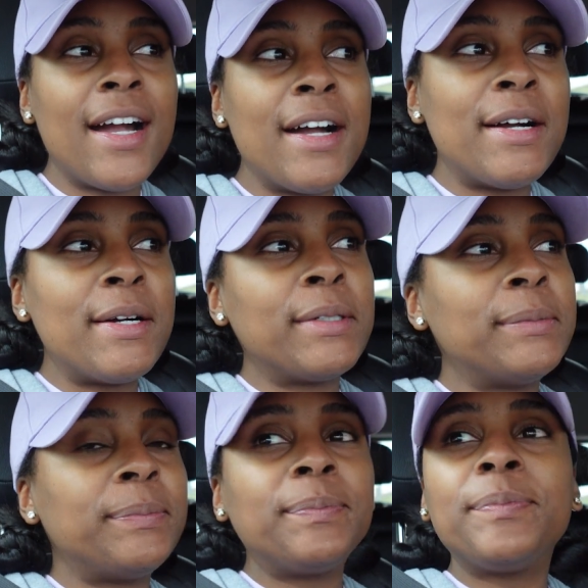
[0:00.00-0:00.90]

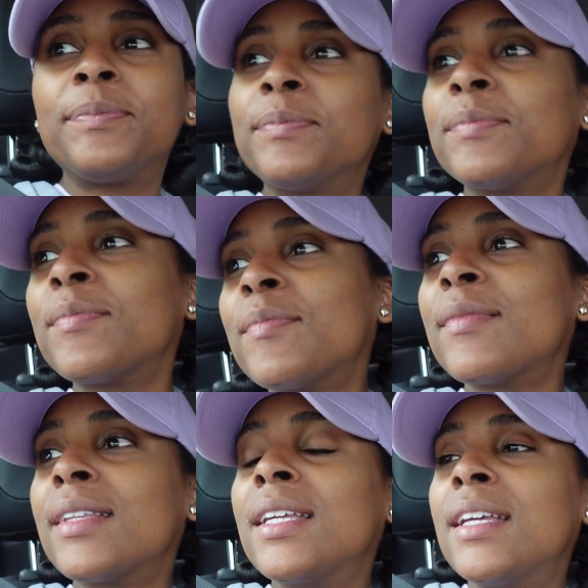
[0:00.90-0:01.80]

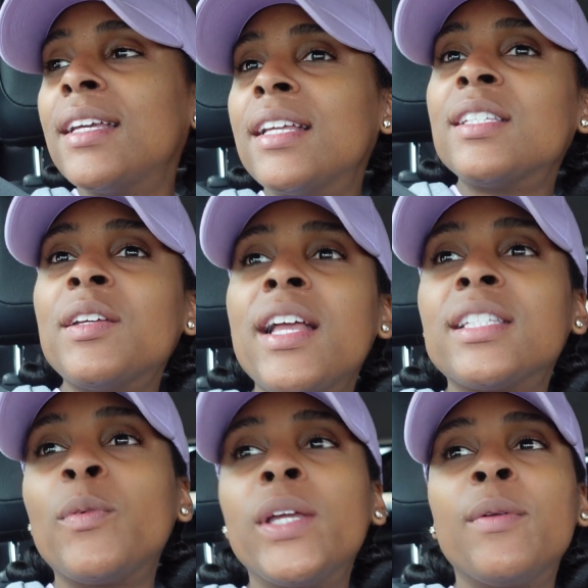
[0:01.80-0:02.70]
Um, so yeah,
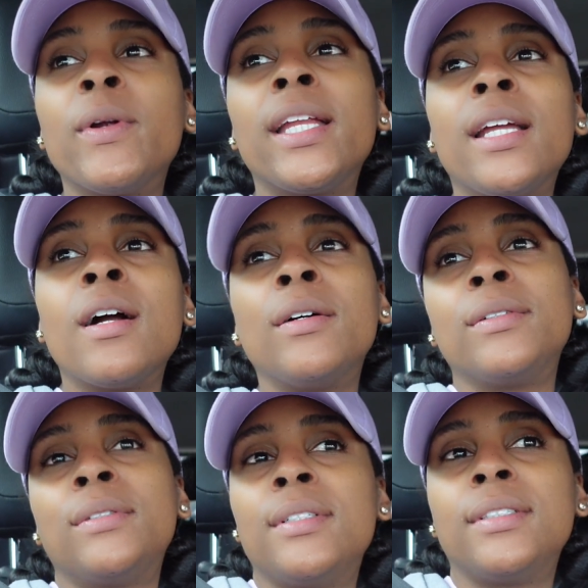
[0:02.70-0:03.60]
so we getting ready to
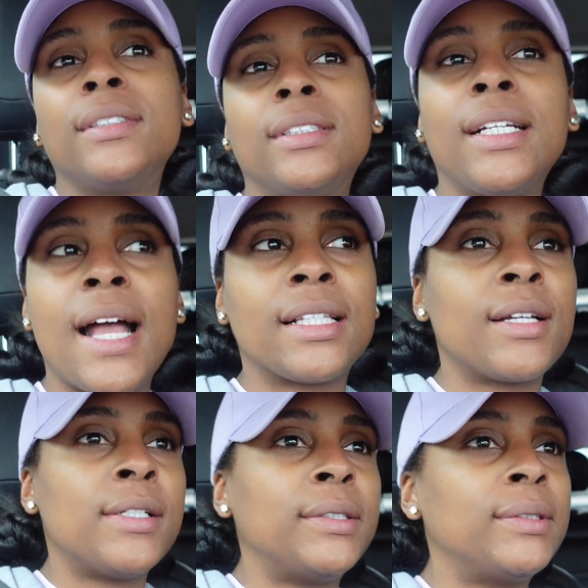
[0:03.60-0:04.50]
go to
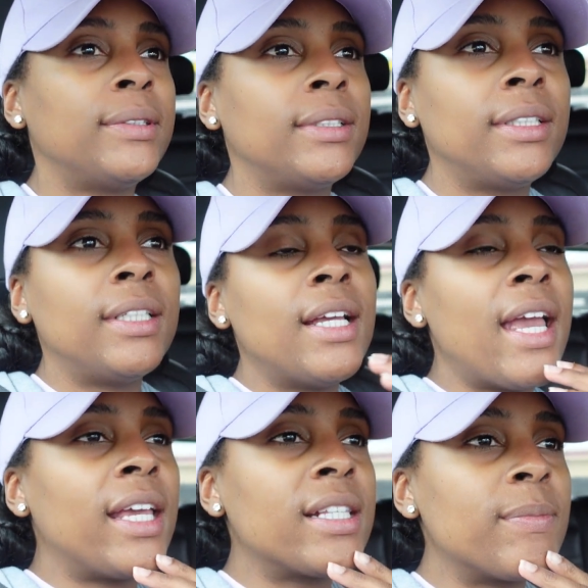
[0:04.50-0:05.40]
Costco
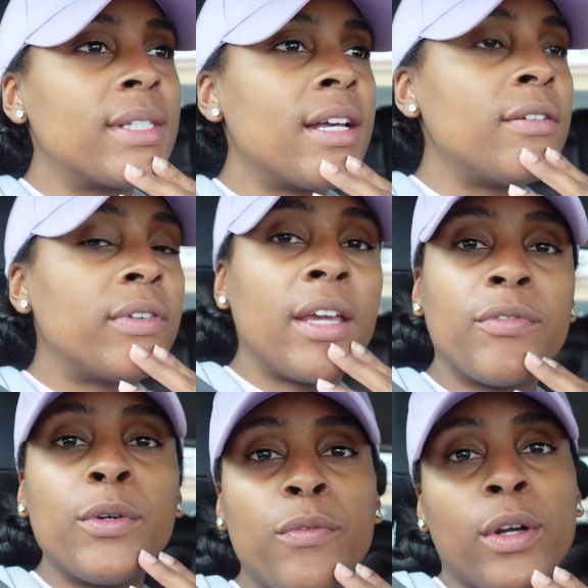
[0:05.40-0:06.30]
and get some stuff, get
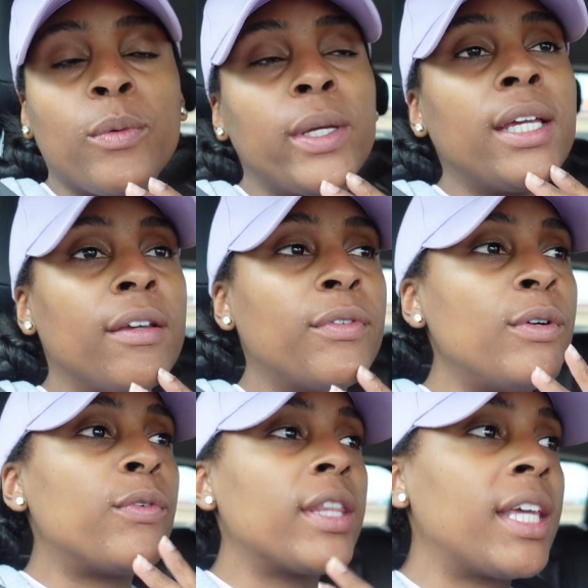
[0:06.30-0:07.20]
food for the week, get food for the